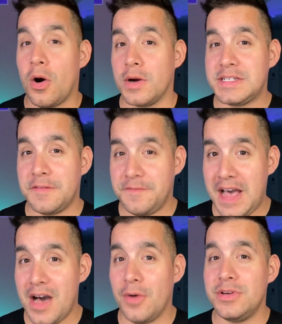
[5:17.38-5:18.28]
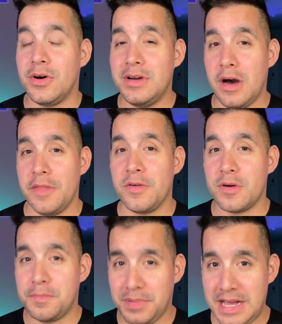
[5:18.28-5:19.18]
aren't found on other
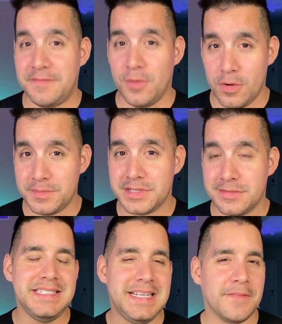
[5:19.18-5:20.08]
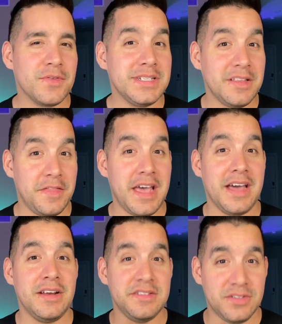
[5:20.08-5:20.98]
platforms. Different
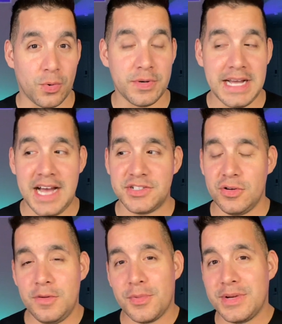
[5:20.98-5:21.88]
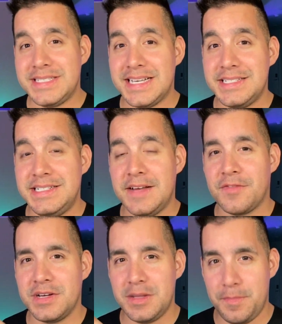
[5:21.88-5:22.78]
than DoorDash, Uber Eats has
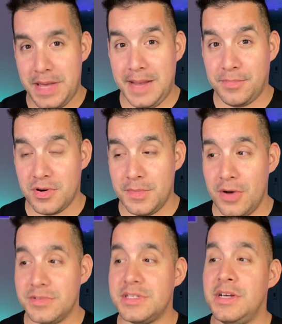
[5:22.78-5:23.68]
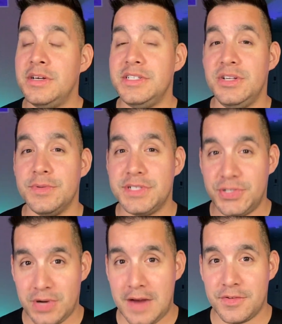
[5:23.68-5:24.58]
different pay promos to you as a
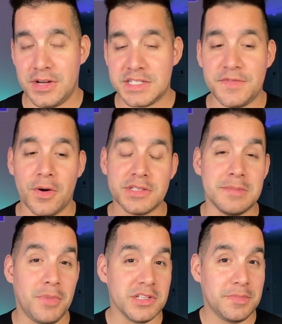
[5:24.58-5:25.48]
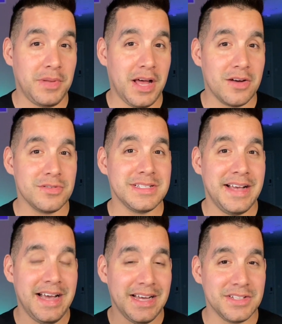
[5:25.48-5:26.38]
driver as far as multipliers
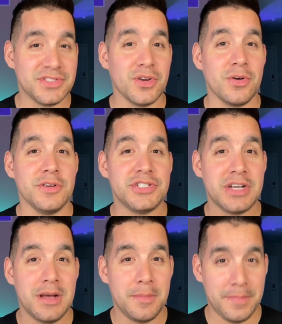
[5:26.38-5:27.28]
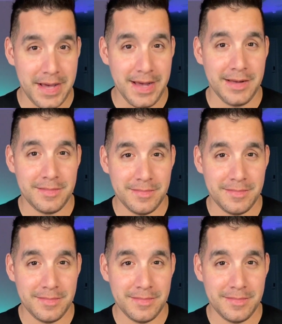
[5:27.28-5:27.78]
and surge pay.